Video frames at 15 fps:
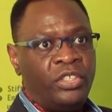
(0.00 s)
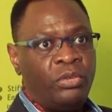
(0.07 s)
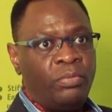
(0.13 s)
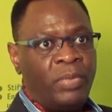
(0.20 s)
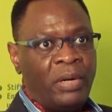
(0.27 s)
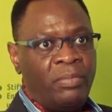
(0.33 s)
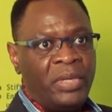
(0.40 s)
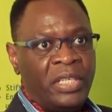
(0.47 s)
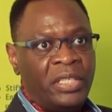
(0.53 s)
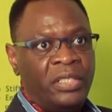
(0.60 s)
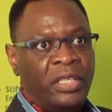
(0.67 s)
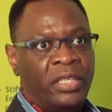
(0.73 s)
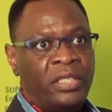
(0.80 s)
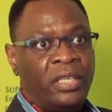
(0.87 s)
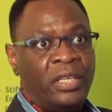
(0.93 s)
to public
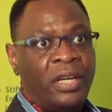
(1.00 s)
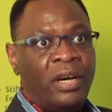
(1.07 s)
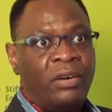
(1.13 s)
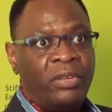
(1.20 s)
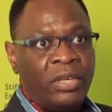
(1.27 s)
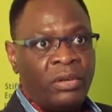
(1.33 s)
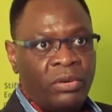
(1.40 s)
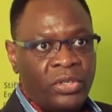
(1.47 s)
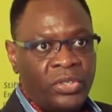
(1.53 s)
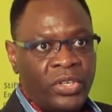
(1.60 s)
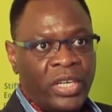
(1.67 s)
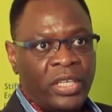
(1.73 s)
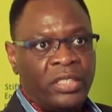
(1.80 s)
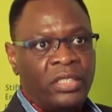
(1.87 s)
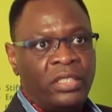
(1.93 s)
debt and how they
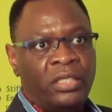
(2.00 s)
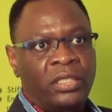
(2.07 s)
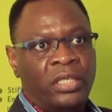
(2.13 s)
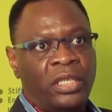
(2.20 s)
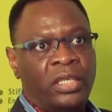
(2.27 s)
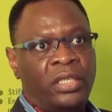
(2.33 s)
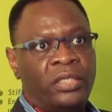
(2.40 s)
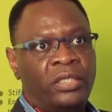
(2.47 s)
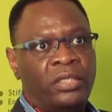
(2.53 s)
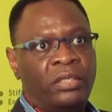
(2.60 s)
contract debt,